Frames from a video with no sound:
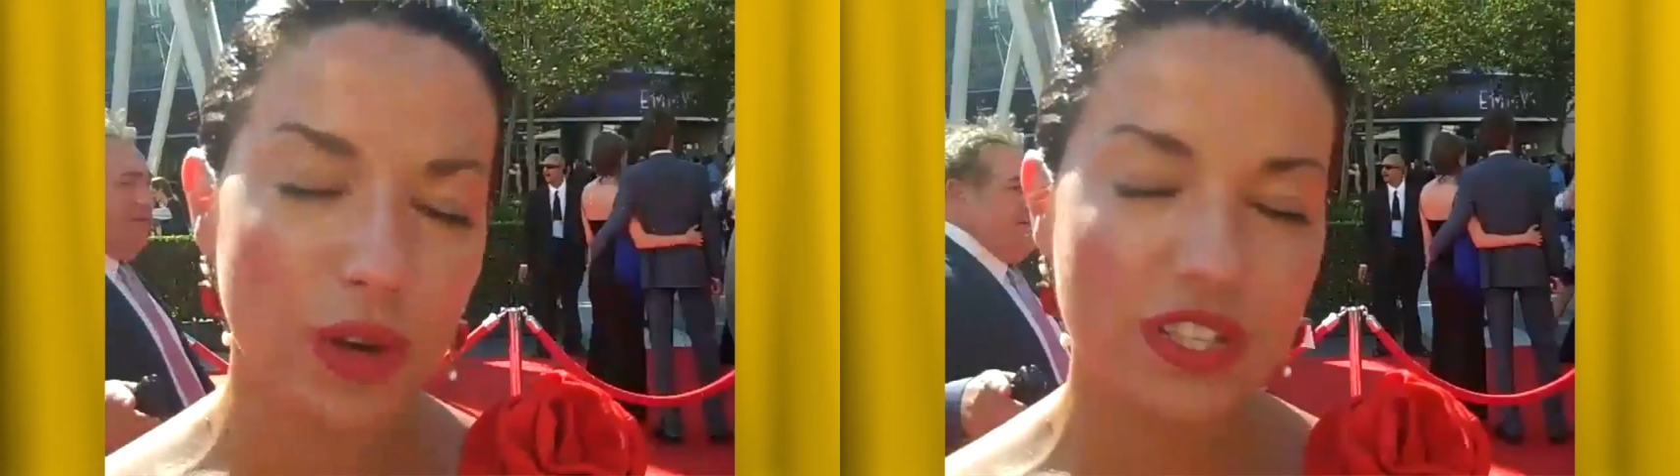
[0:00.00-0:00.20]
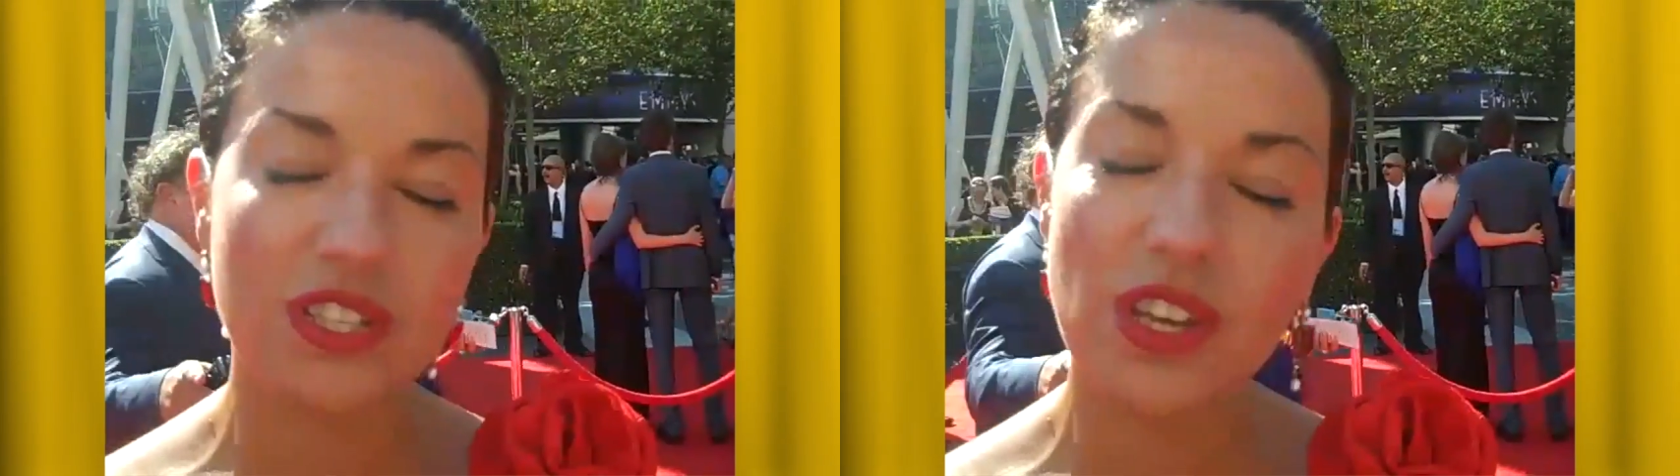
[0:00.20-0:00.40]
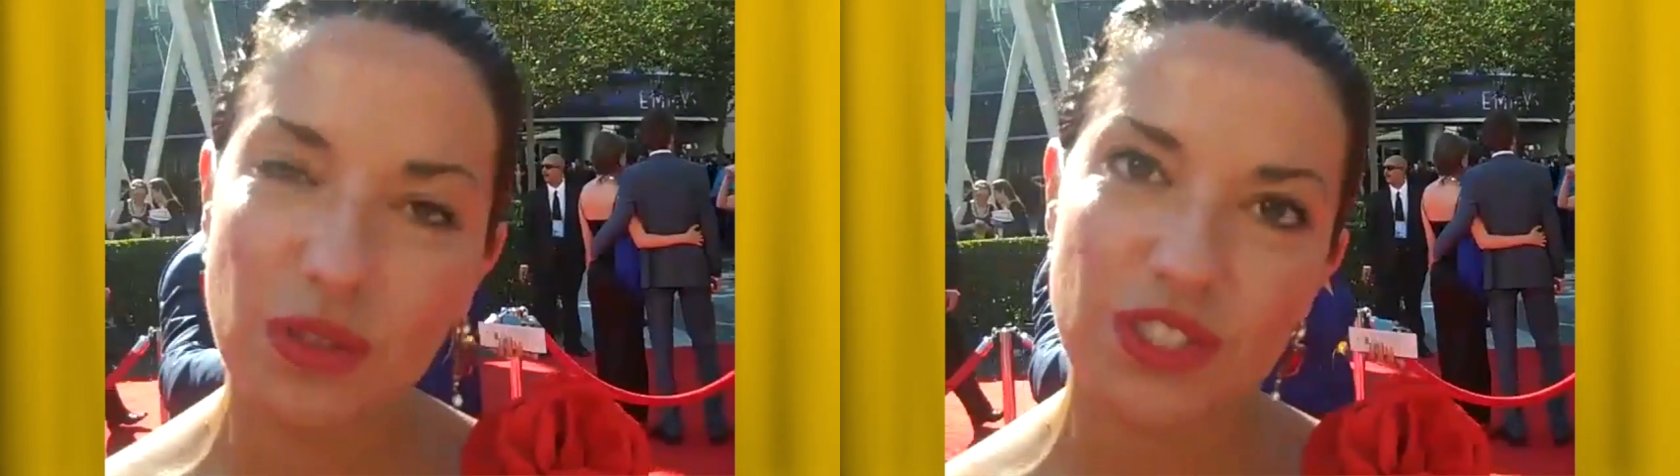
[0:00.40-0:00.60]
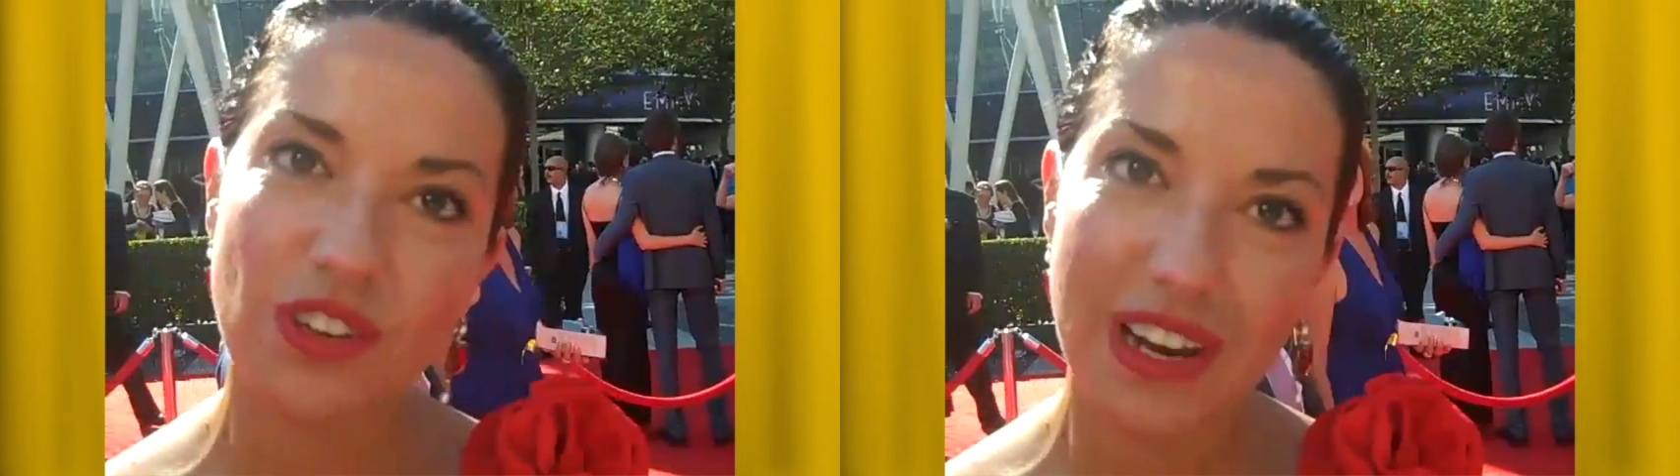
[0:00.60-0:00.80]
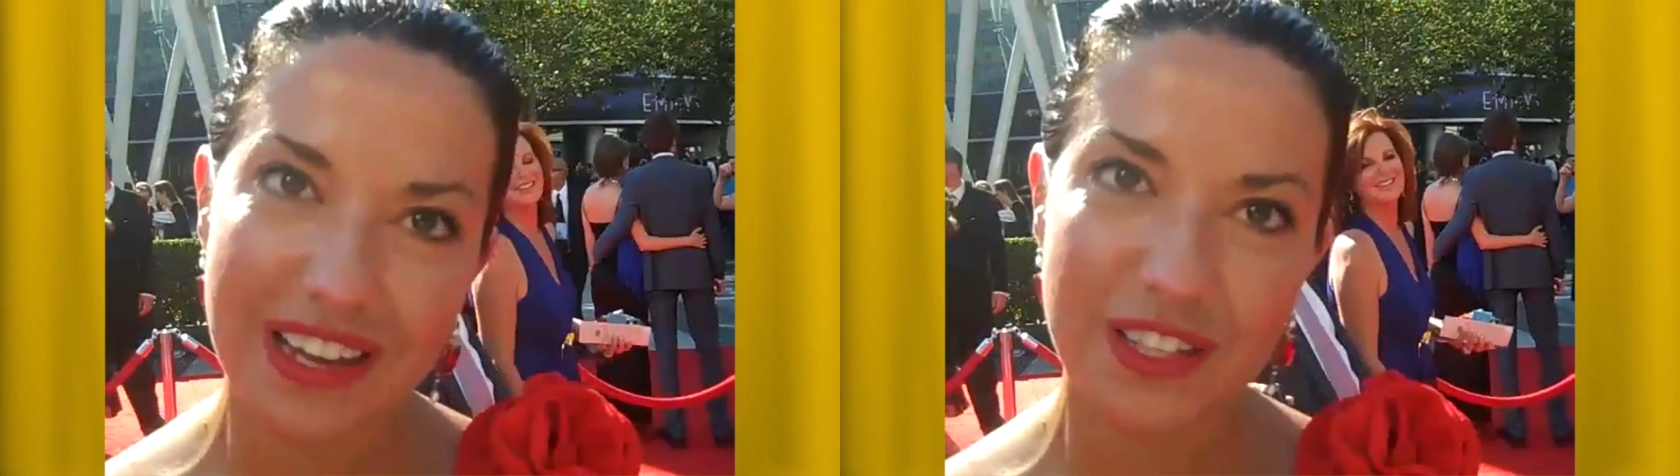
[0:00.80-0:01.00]
were
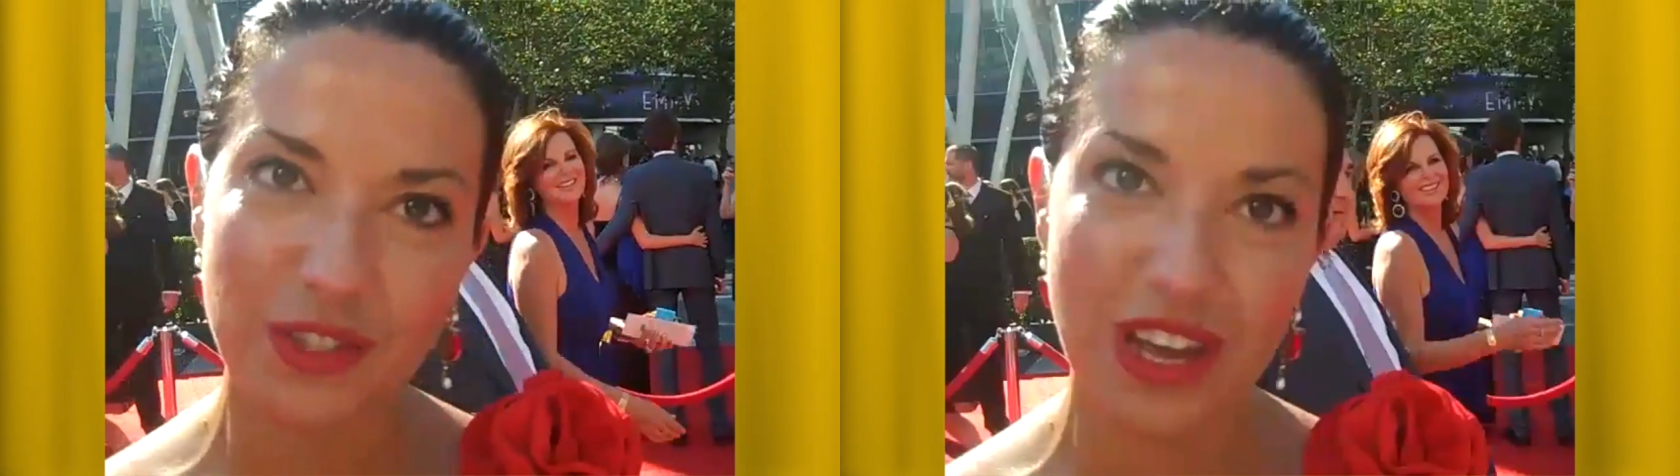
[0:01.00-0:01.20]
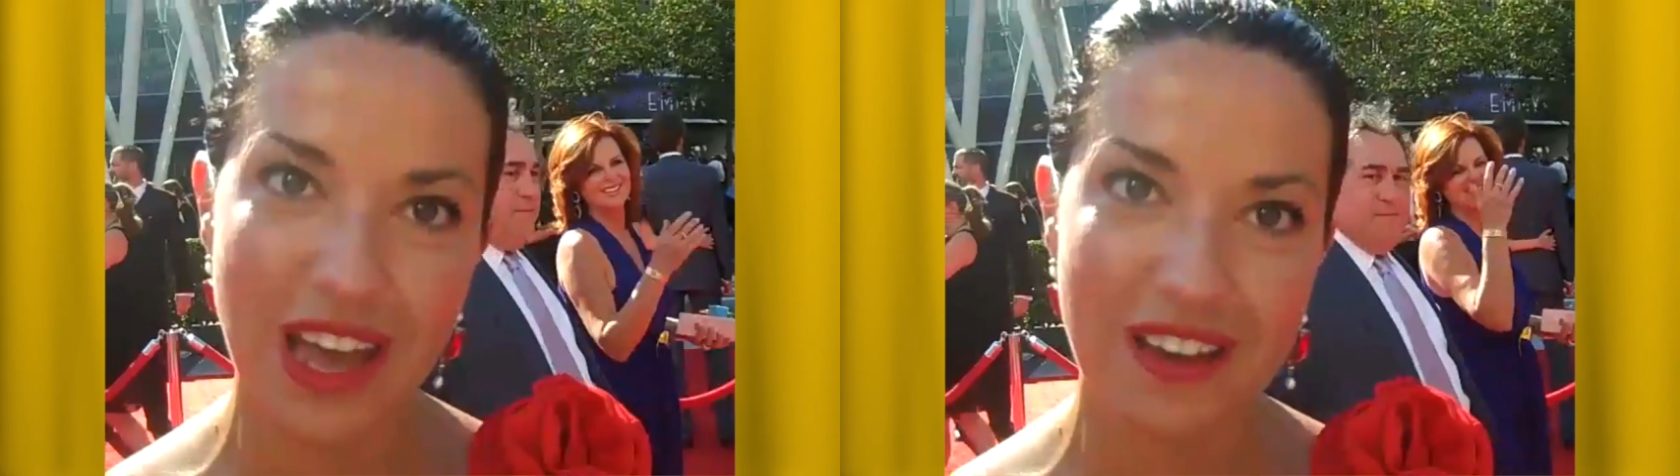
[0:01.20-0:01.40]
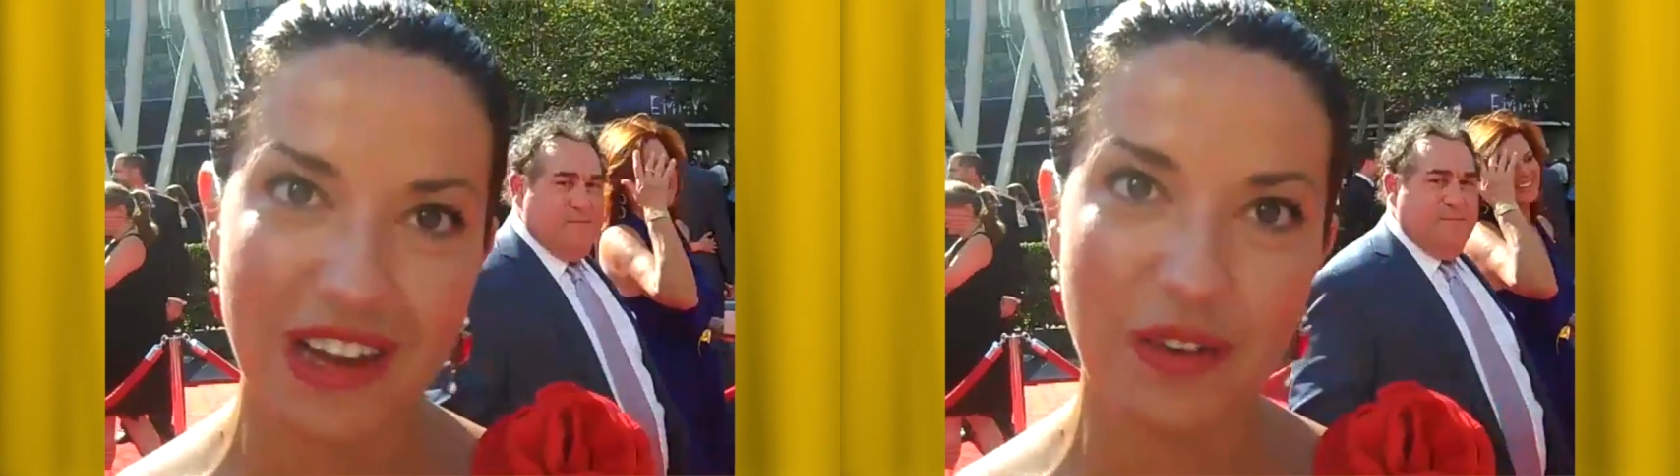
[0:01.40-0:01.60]
so lucky to have